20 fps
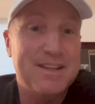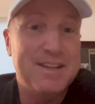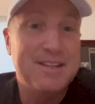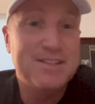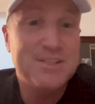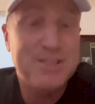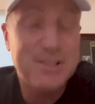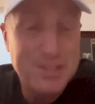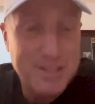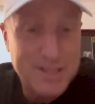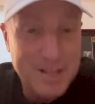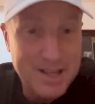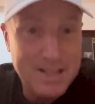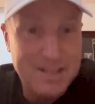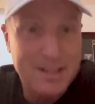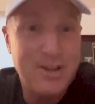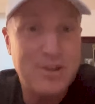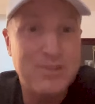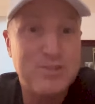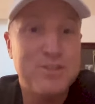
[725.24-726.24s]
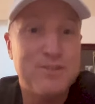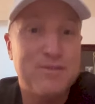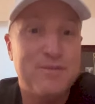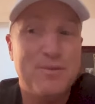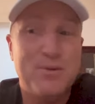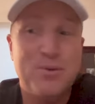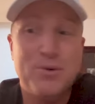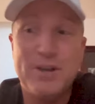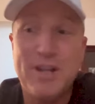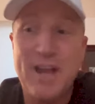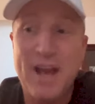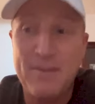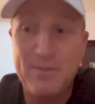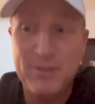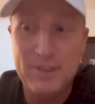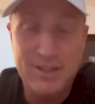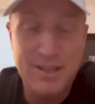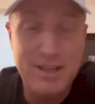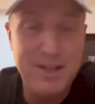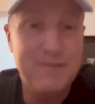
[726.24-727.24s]
Just get close to 40, have a
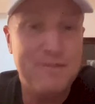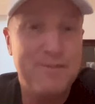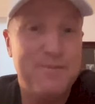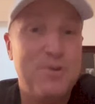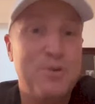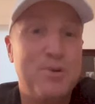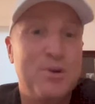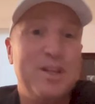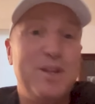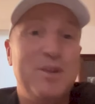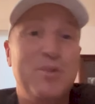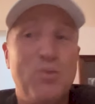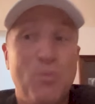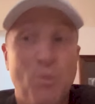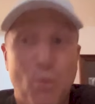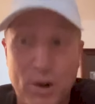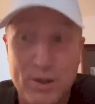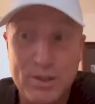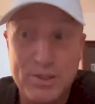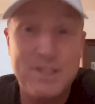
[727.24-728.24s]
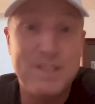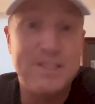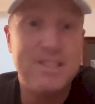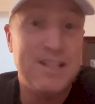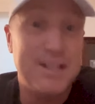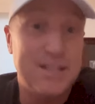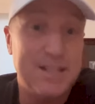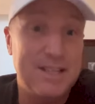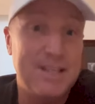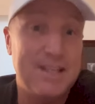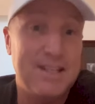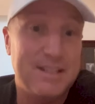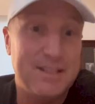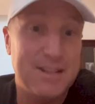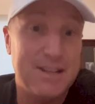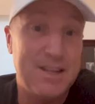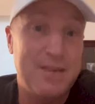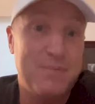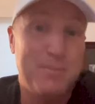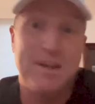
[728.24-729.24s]
lead of 40, watch this Indian
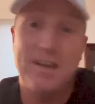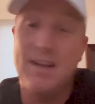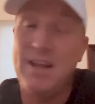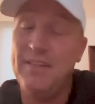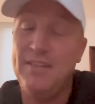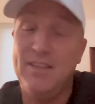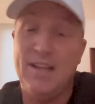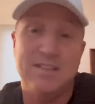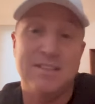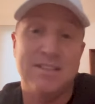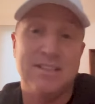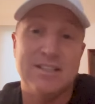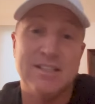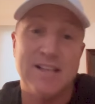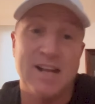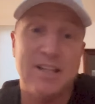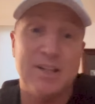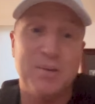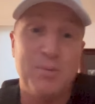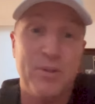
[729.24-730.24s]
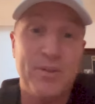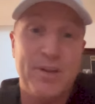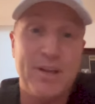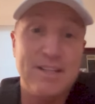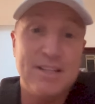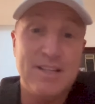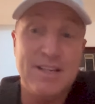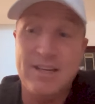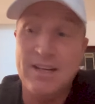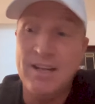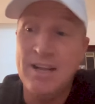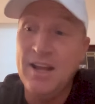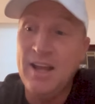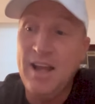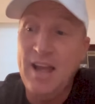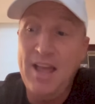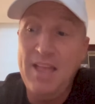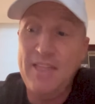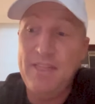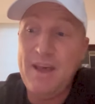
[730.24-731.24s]
team. And that's exactly what they did.
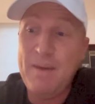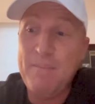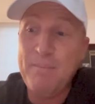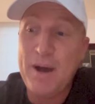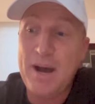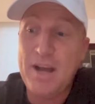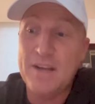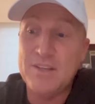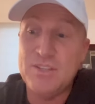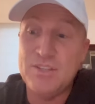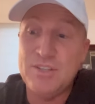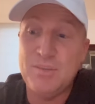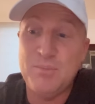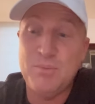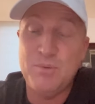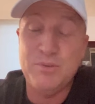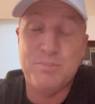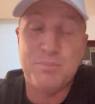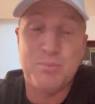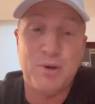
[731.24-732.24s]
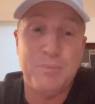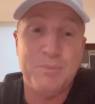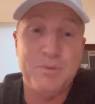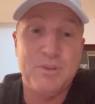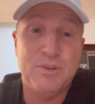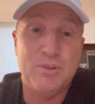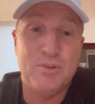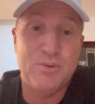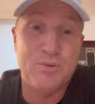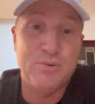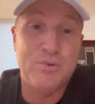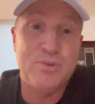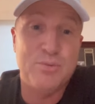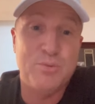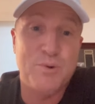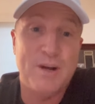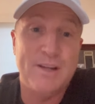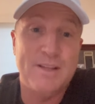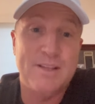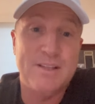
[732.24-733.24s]
And that partnership was probably the crucial
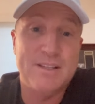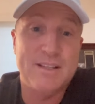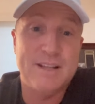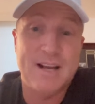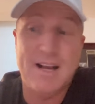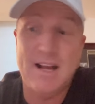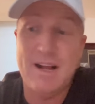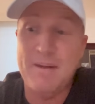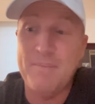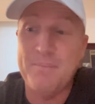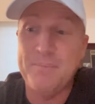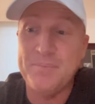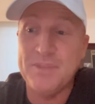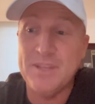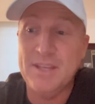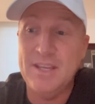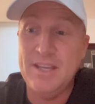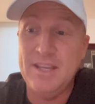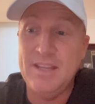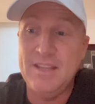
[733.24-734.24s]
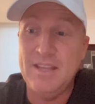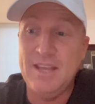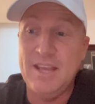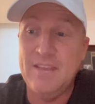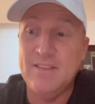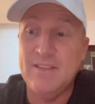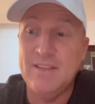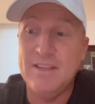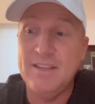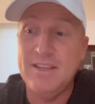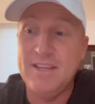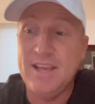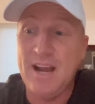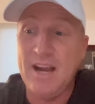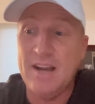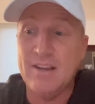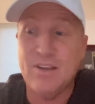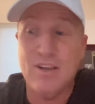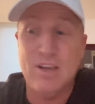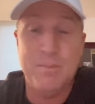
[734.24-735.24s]
one. In the end, the
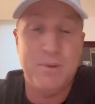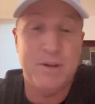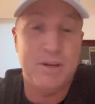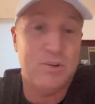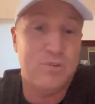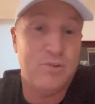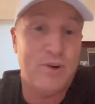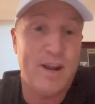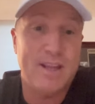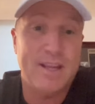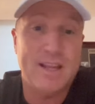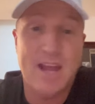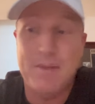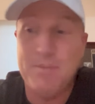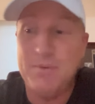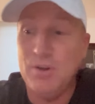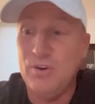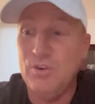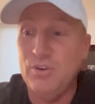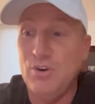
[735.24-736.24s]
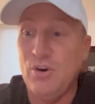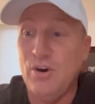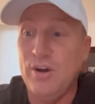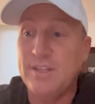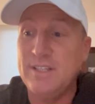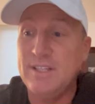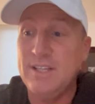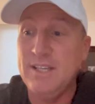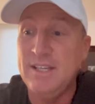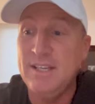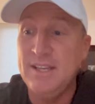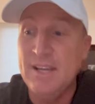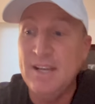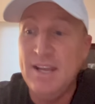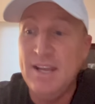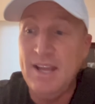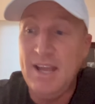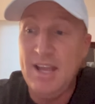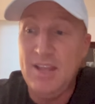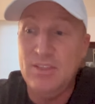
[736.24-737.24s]
young keeper had a great game. He got 90
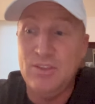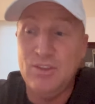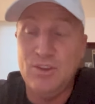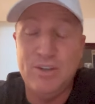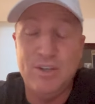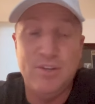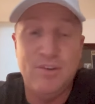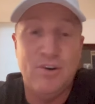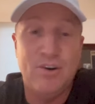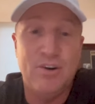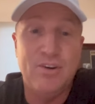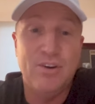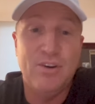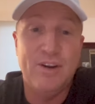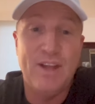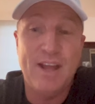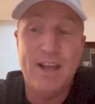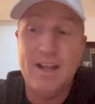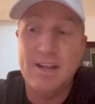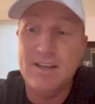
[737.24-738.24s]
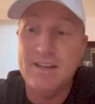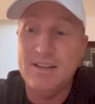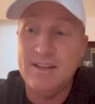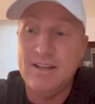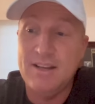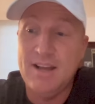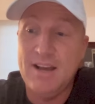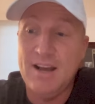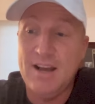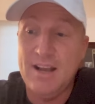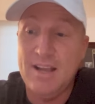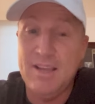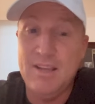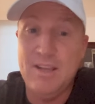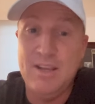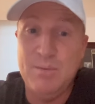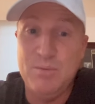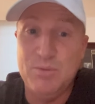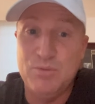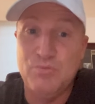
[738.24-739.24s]
and 39 not out. And
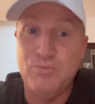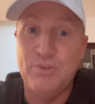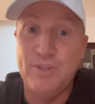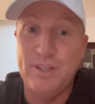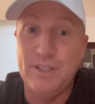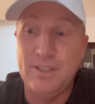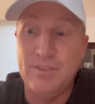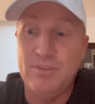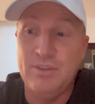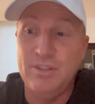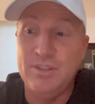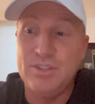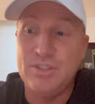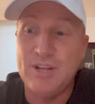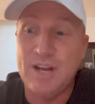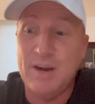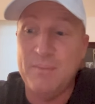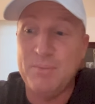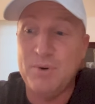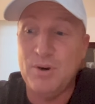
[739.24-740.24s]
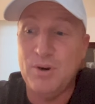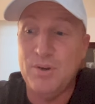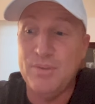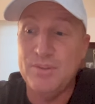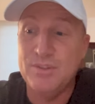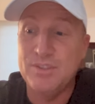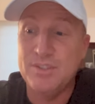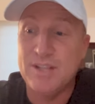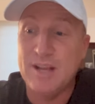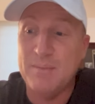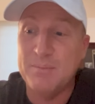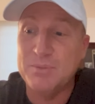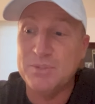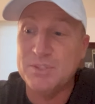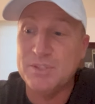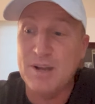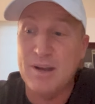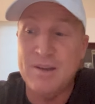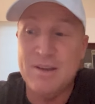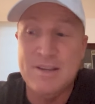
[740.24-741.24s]
he was really, really sharp behind the stumps.
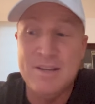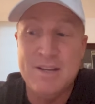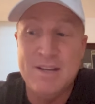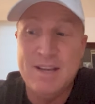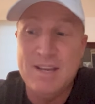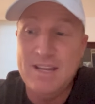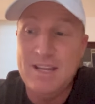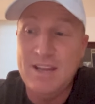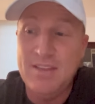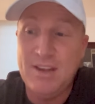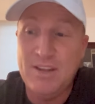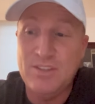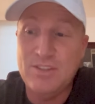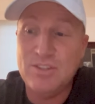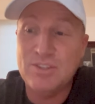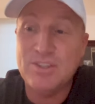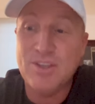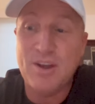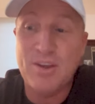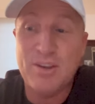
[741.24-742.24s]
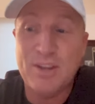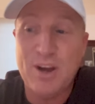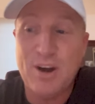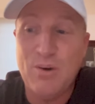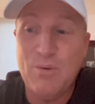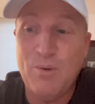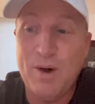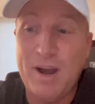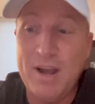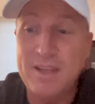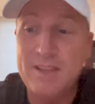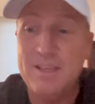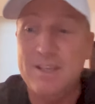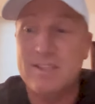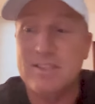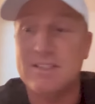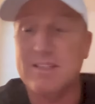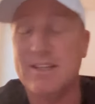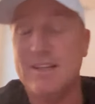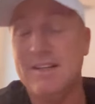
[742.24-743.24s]
So, yeah, they just don't go away,
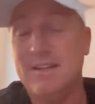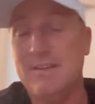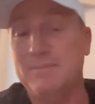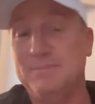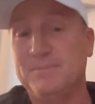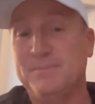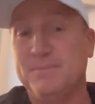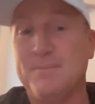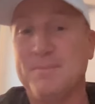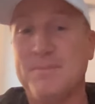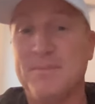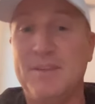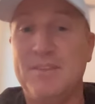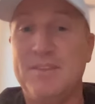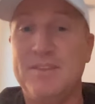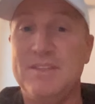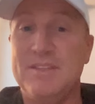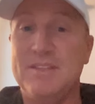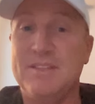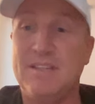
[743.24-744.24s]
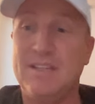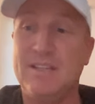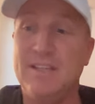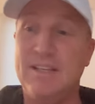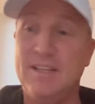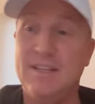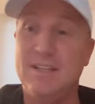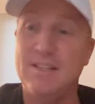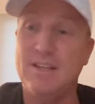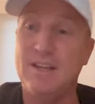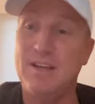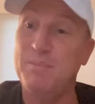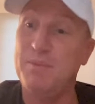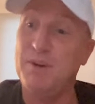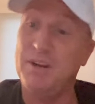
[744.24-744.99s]
this Indian team.